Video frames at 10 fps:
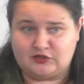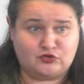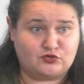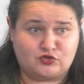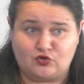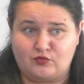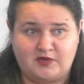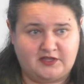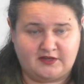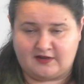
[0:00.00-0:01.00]
into so
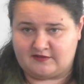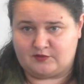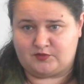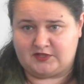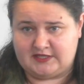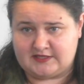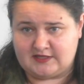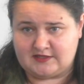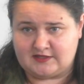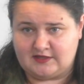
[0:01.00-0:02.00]
many other
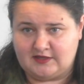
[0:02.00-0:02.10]
places,